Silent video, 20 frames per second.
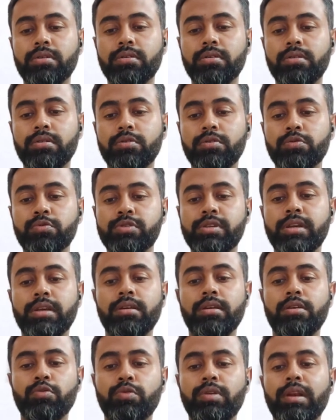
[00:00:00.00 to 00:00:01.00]

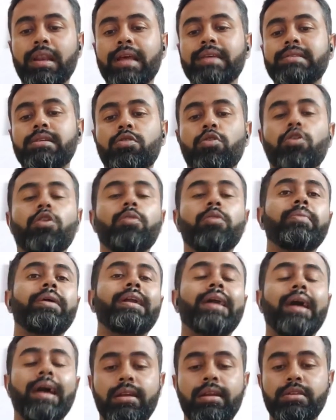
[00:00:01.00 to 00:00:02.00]
utilizing government
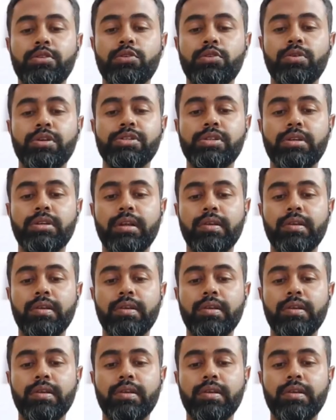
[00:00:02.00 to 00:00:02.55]
higher education